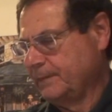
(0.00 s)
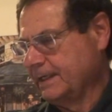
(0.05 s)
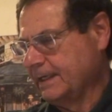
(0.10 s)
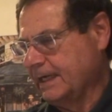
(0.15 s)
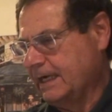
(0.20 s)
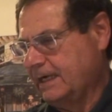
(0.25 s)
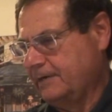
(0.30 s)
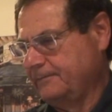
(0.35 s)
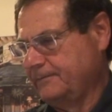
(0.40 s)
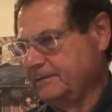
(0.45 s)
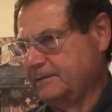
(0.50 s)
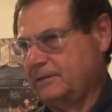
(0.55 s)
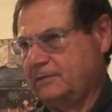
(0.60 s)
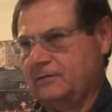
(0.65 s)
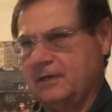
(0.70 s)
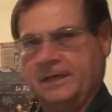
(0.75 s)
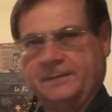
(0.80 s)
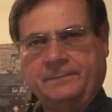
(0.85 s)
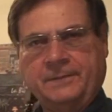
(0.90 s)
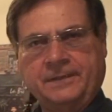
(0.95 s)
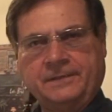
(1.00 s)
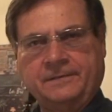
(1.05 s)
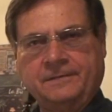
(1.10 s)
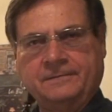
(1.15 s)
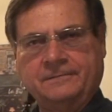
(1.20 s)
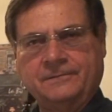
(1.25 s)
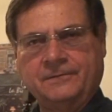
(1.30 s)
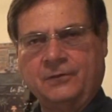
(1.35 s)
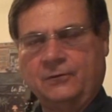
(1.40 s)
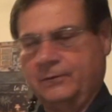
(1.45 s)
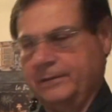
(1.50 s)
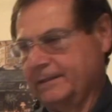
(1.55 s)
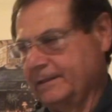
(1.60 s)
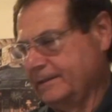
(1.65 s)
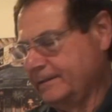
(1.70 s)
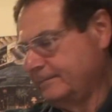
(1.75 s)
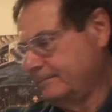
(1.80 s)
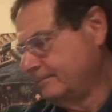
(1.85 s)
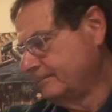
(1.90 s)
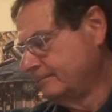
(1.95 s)
I'll feel a lot better knowing
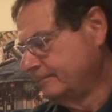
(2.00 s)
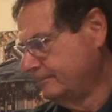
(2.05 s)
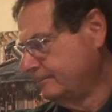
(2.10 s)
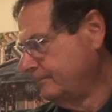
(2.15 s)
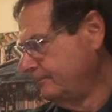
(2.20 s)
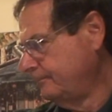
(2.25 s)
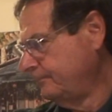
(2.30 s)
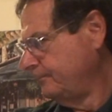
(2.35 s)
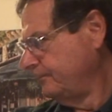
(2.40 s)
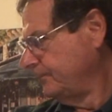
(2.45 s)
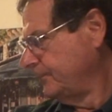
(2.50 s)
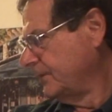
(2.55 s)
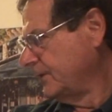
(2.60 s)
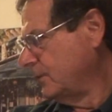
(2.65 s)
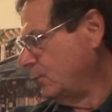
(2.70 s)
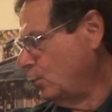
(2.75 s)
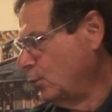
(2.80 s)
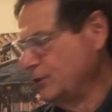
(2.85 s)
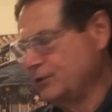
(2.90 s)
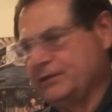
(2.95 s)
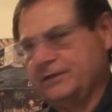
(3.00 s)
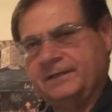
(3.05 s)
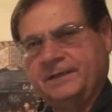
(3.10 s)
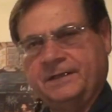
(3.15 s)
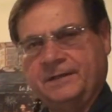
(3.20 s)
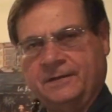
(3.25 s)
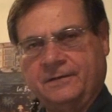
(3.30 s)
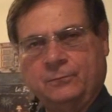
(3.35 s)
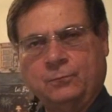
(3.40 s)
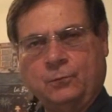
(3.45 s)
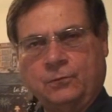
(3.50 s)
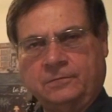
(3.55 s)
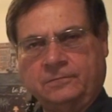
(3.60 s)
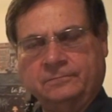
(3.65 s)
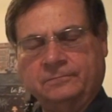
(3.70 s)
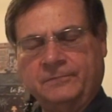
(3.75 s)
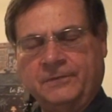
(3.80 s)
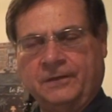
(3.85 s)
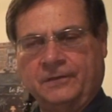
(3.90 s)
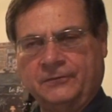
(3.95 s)
that what's in there will,
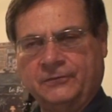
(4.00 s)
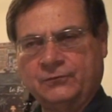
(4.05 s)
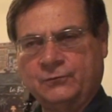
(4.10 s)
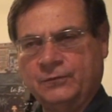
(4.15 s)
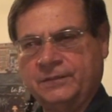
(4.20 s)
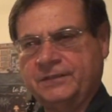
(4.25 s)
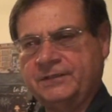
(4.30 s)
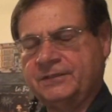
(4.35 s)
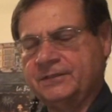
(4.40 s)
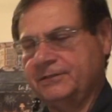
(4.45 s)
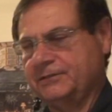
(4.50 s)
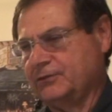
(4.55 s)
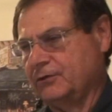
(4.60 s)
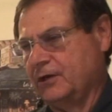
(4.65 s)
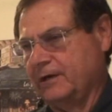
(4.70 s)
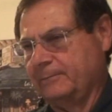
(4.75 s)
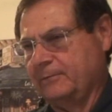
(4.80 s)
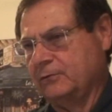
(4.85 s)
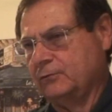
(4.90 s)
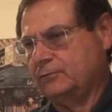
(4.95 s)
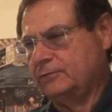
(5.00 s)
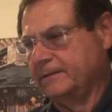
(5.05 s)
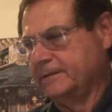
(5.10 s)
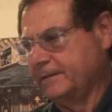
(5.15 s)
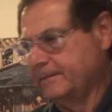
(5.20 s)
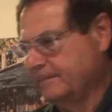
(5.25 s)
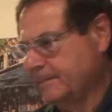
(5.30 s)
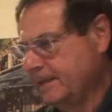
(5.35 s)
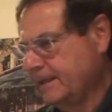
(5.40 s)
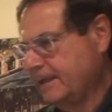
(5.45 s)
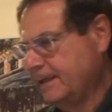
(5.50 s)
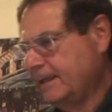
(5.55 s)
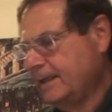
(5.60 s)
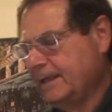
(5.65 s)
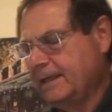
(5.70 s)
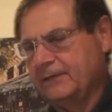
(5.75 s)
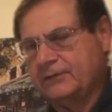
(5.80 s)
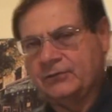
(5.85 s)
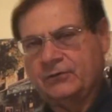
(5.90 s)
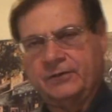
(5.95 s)
you know, do a decent job cooling.
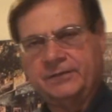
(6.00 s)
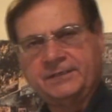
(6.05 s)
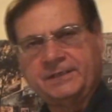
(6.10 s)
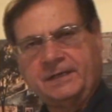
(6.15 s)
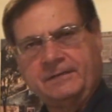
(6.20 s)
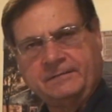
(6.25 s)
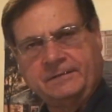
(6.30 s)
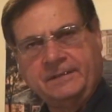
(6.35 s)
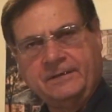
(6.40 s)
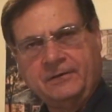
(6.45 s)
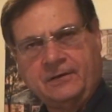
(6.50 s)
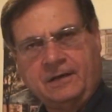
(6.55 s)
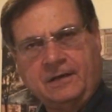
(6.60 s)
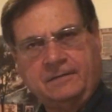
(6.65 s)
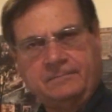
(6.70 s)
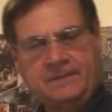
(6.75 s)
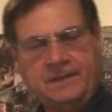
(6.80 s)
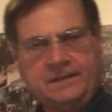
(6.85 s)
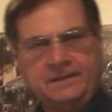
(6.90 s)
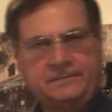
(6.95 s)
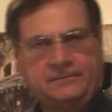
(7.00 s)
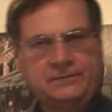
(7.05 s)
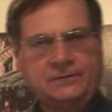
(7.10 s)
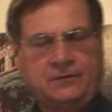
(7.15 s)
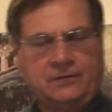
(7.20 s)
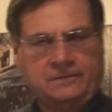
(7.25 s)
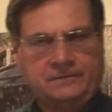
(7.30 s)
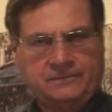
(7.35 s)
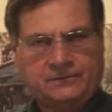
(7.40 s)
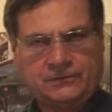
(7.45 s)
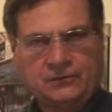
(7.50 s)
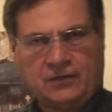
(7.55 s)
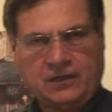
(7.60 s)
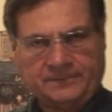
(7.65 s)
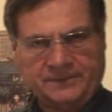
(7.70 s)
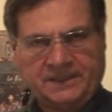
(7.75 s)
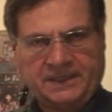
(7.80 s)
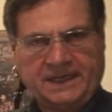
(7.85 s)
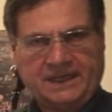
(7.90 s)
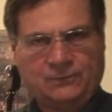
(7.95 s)
It turns out there are,
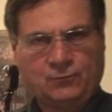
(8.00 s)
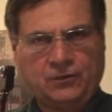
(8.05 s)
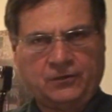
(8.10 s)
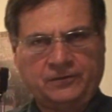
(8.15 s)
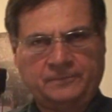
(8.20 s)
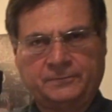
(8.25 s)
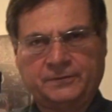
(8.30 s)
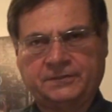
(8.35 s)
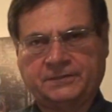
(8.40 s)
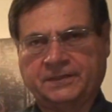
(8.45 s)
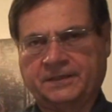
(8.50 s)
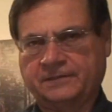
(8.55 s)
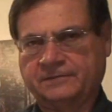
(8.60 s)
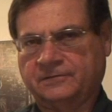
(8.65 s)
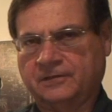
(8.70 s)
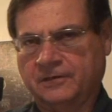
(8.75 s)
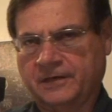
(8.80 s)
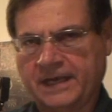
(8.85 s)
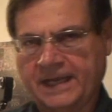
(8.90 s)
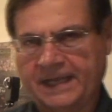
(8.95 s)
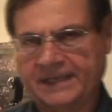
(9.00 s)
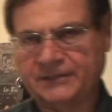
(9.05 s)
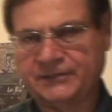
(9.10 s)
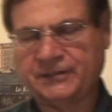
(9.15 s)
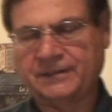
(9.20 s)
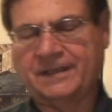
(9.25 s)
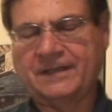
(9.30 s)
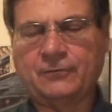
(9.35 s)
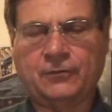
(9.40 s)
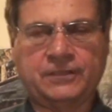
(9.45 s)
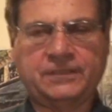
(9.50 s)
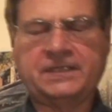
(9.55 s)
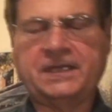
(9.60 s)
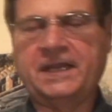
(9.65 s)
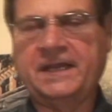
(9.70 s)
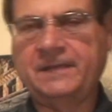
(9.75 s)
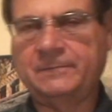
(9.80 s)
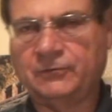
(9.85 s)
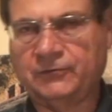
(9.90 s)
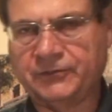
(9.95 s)
Tom's Hardware in particular there are
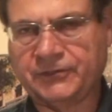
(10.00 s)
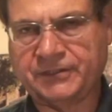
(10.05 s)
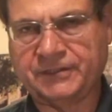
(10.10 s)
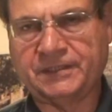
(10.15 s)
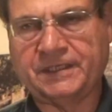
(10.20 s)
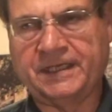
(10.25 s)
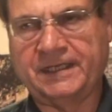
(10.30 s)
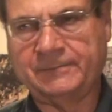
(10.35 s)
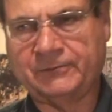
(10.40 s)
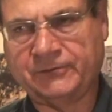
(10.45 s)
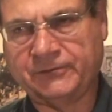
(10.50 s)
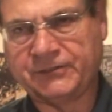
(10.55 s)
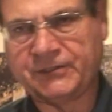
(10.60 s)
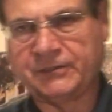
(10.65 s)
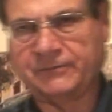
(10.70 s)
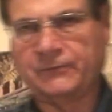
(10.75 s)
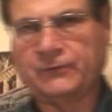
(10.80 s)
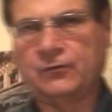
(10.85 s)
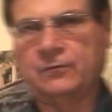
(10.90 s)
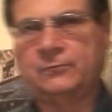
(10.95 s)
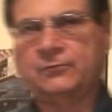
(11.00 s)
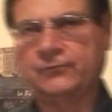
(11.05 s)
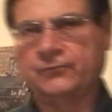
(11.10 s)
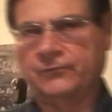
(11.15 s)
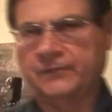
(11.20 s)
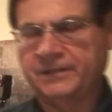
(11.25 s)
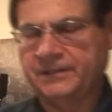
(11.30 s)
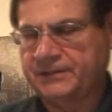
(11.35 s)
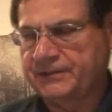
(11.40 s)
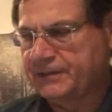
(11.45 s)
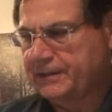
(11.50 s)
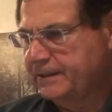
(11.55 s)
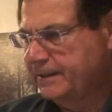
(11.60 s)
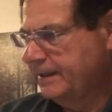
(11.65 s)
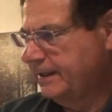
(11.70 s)
tables and tables of thermal grease